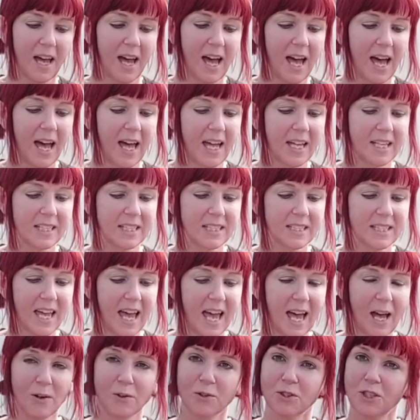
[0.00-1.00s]
and
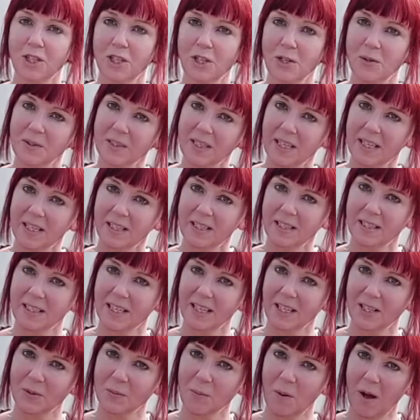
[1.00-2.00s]
how to use it
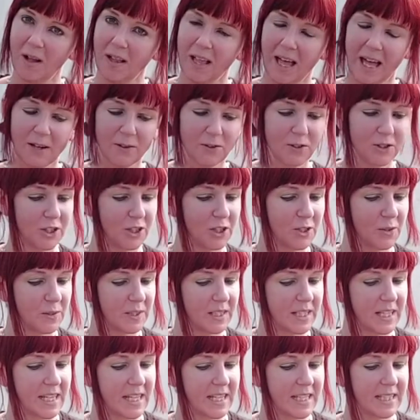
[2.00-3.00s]
as well, how to use
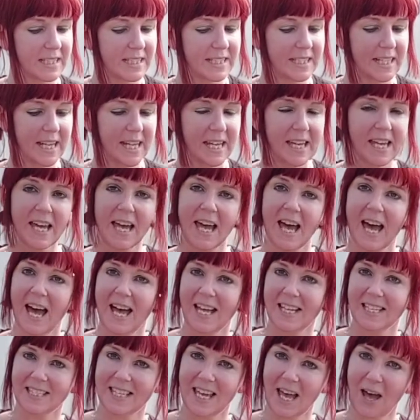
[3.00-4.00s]
it easily
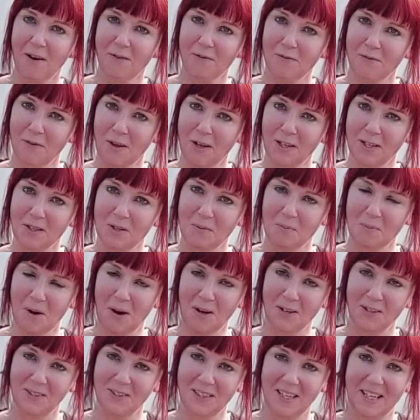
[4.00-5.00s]
and to have fun in the
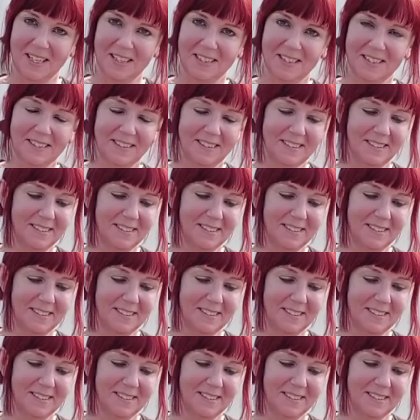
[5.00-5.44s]
process.